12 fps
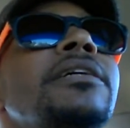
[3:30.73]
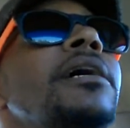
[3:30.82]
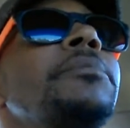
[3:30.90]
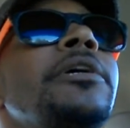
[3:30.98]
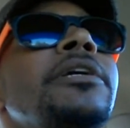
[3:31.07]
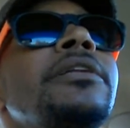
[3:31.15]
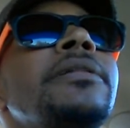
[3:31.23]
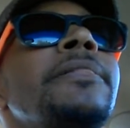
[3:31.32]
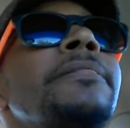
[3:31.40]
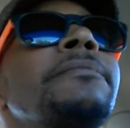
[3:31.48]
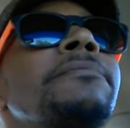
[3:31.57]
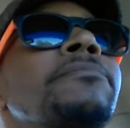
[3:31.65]
I mean,
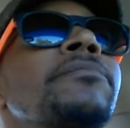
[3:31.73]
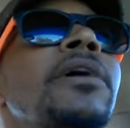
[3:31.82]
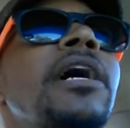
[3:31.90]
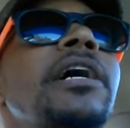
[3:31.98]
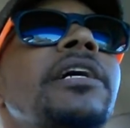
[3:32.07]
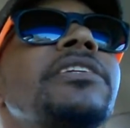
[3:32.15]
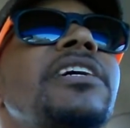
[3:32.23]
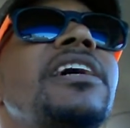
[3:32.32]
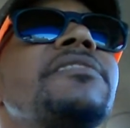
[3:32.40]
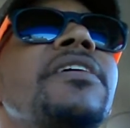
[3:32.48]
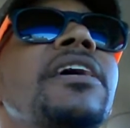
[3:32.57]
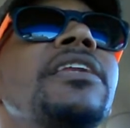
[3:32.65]
how could you
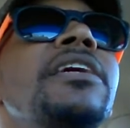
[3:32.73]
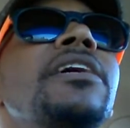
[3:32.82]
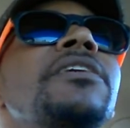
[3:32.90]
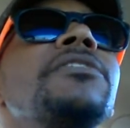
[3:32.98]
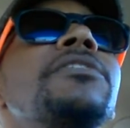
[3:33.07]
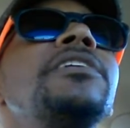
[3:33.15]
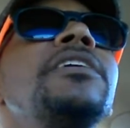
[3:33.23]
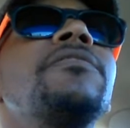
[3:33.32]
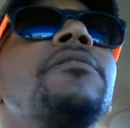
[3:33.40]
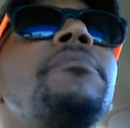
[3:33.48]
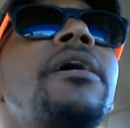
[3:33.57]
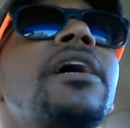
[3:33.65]
have any other
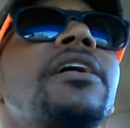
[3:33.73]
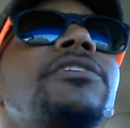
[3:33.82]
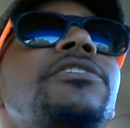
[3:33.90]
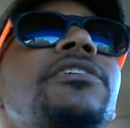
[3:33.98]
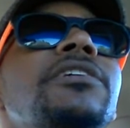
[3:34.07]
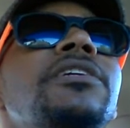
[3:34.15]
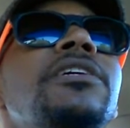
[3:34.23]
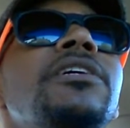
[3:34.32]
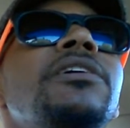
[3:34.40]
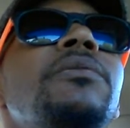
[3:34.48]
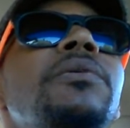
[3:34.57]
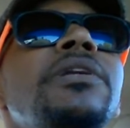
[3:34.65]
diva match
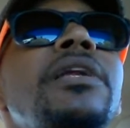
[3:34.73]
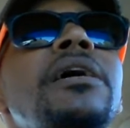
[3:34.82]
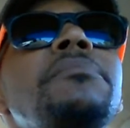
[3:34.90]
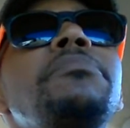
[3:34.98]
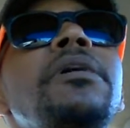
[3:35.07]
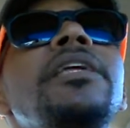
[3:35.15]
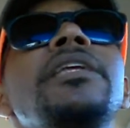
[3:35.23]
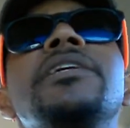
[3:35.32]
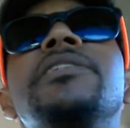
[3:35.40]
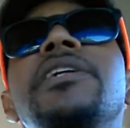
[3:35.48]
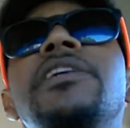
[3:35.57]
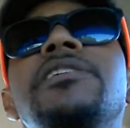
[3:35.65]
when that Bayley
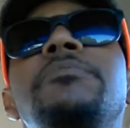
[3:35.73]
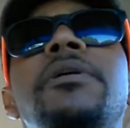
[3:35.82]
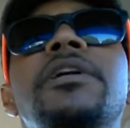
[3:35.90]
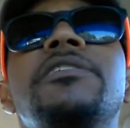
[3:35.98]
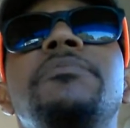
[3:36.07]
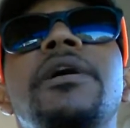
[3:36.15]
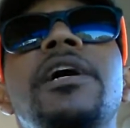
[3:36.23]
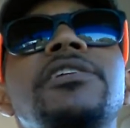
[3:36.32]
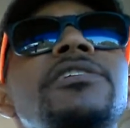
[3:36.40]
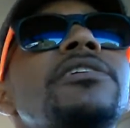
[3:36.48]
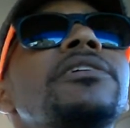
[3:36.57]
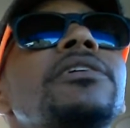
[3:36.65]
and Sasha Banks match
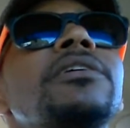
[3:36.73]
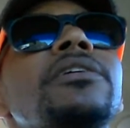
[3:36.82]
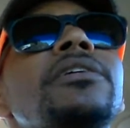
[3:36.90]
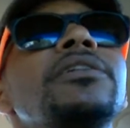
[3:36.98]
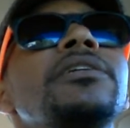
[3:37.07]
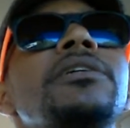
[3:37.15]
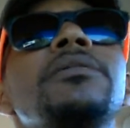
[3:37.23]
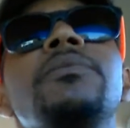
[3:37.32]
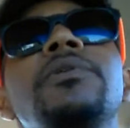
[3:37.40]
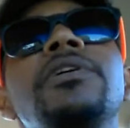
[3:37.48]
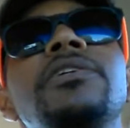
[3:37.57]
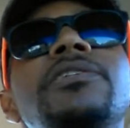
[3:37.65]

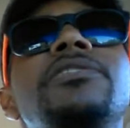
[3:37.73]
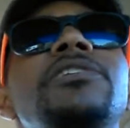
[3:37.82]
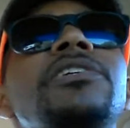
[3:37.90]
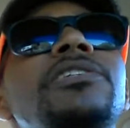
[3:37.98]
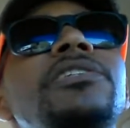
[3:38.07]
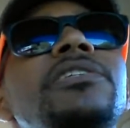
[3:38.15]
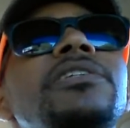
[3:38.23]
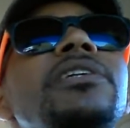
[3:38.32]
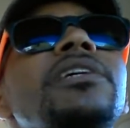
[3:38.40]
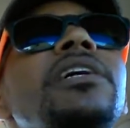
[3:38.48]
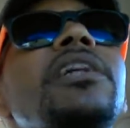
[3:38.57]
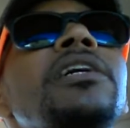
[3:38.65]
was just
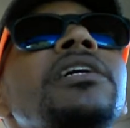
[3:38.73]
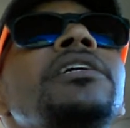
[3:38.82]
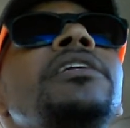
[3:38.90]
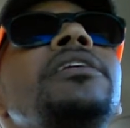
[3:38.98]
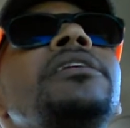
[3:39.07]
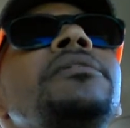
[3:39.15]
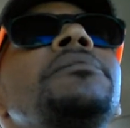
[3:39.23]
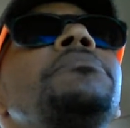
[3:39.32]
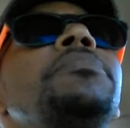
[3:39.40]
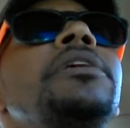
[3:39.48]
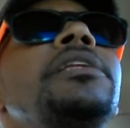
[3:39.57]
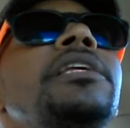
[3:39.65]

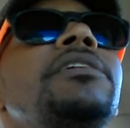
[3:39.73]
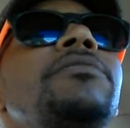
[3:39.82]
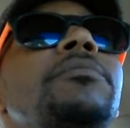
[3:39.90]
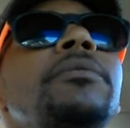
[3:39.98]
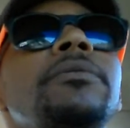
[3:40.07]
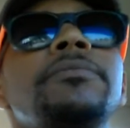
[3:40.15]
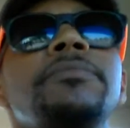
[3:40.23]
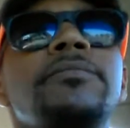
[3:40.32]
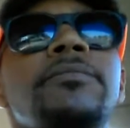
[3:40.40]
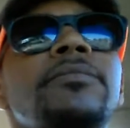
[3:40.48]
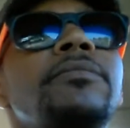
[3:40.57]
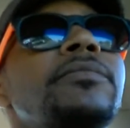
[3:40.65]
unbelievable?
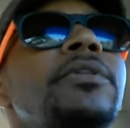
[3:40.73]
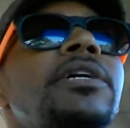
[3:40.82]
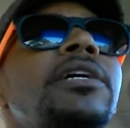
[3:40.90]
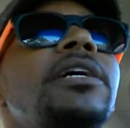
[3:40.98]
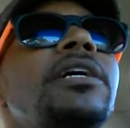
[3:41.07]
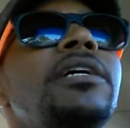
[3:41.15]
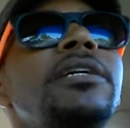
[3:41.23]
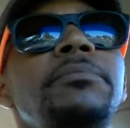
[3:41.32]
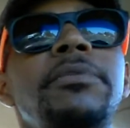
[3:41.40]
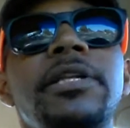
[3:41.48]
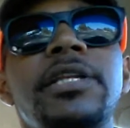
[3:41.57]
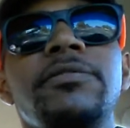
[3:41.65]

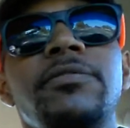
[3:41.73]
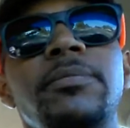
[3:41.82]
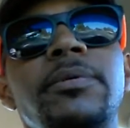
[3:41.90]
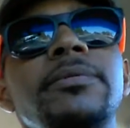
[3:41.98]
Unbelievable.